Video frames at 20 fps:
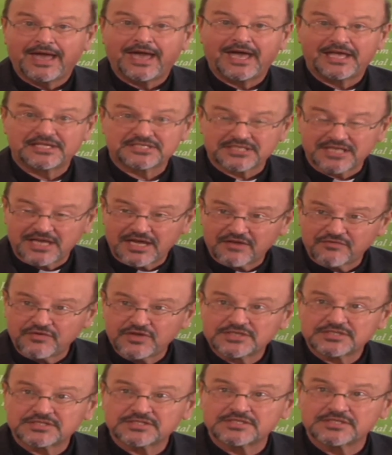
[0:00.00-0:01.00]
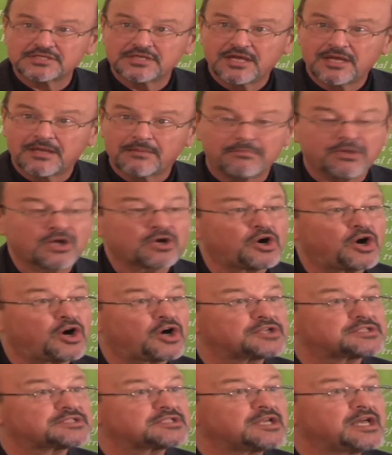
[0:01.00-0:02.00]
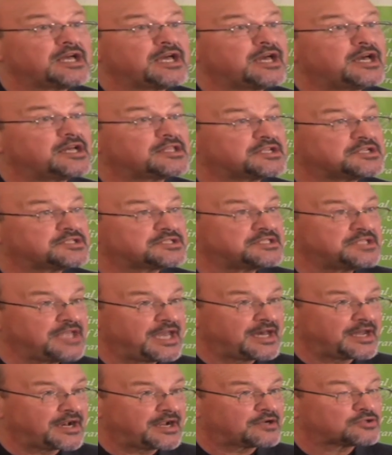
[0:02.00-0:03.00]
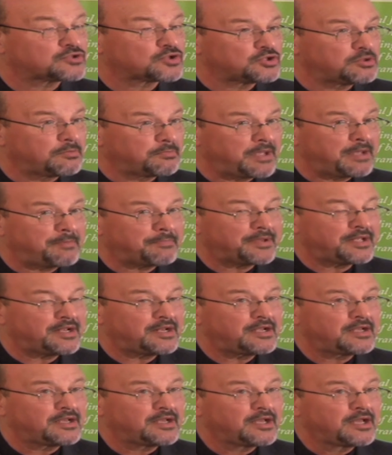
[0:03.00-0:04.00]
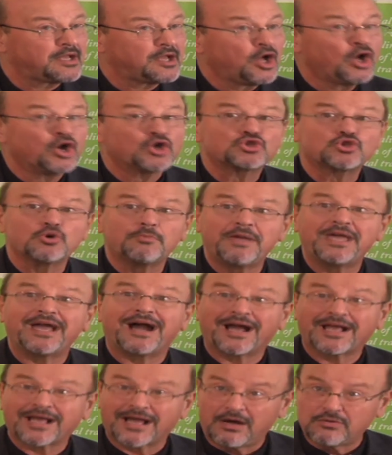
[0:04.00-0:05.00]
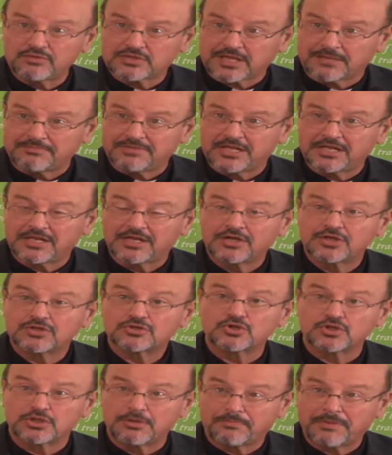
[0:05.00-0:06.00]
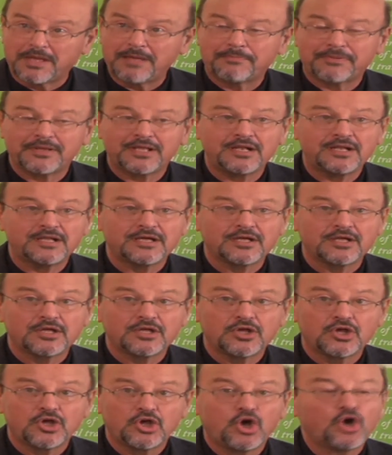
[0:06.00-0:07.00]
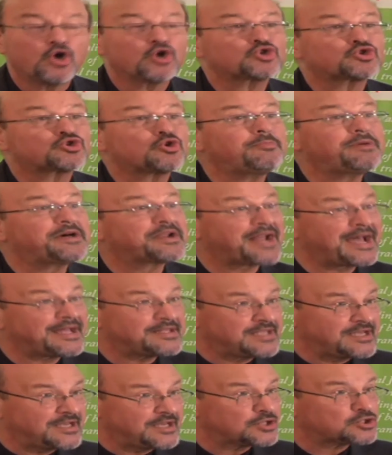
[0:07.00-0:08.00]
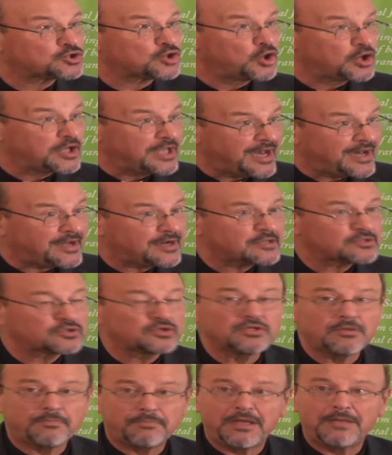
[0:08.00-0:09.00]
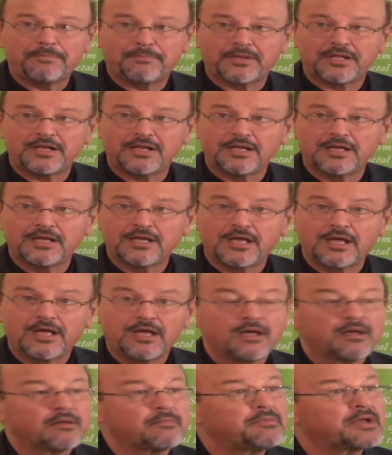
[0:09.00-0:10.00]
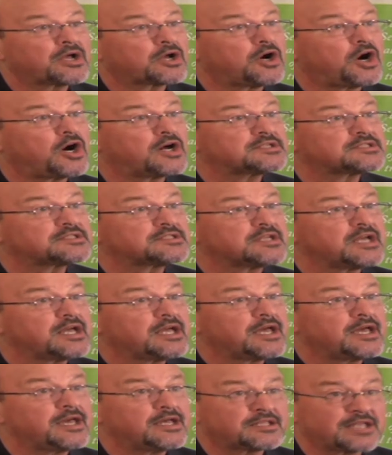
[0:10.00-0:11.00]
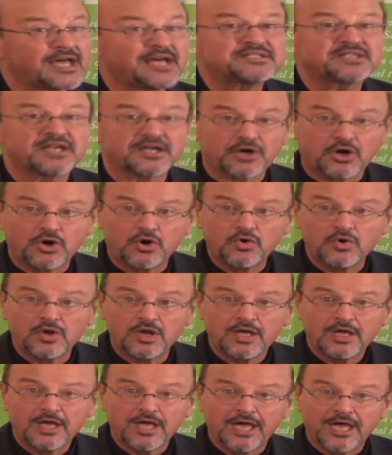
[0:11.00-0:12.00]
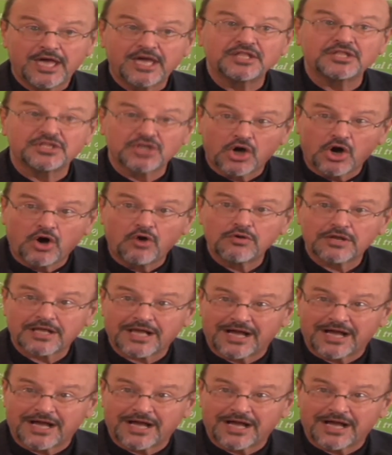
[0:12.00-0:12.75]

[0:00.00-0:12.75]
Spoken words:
a service because it is nearer to the people, to be accountable to the people, to be ready to hear to the people because it has a role in the whole